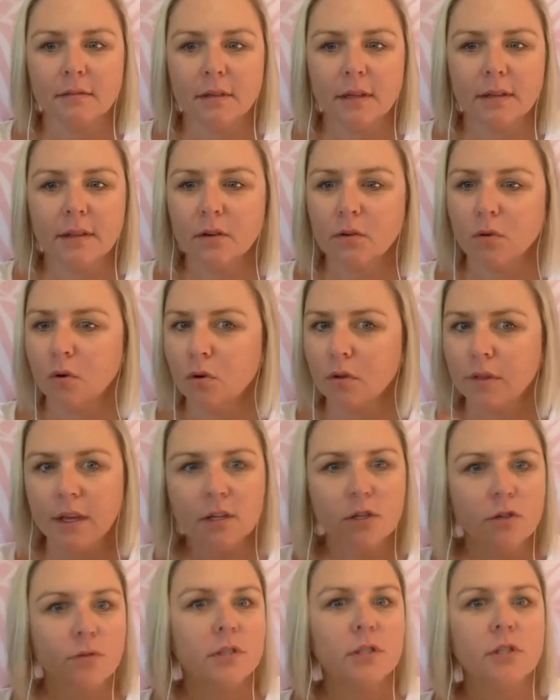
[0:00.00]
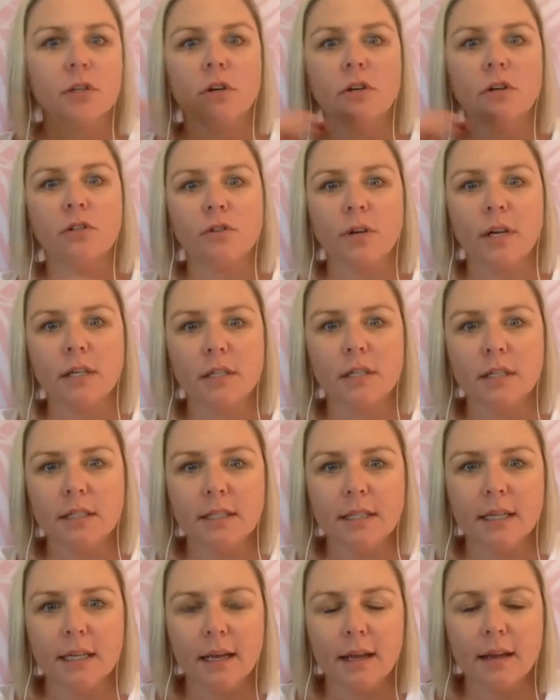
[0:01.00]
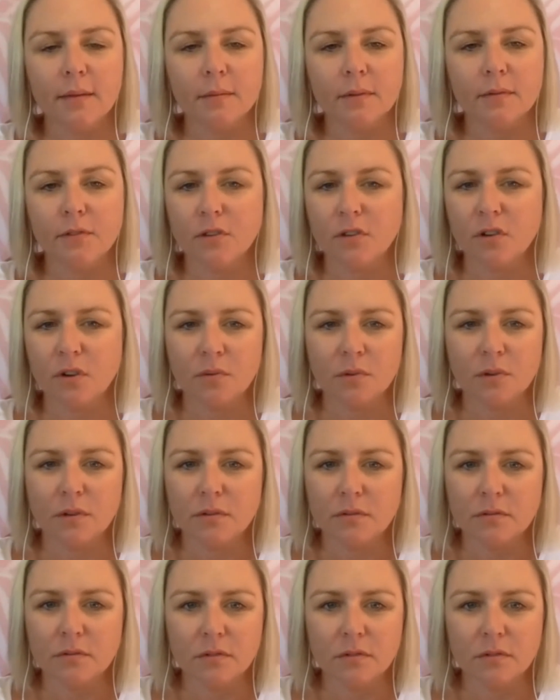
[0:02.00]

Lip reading: And then all they do is go straight to your DM if you don't want to,